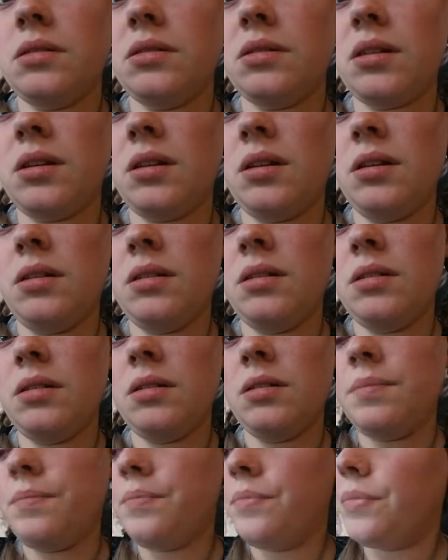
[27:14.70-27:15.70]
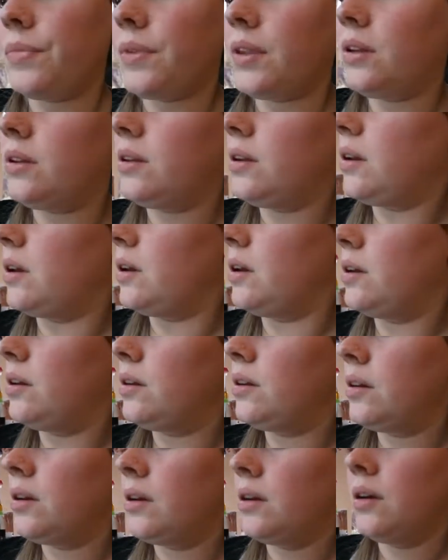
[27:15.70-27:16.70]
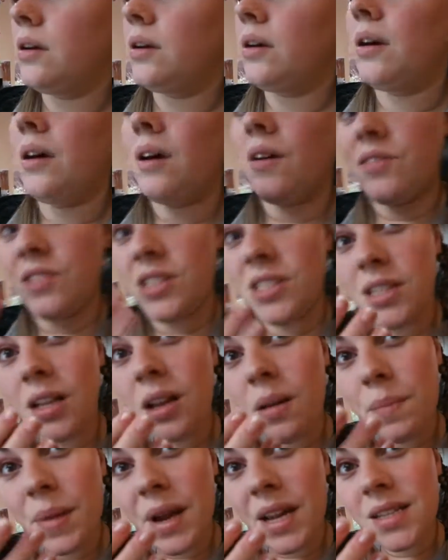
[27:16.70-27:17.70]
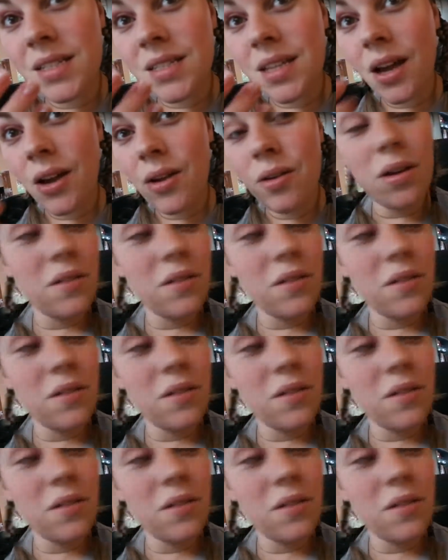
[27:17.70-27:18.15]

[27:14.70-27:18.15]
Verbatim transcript: So I don't know. I've just done a base coat.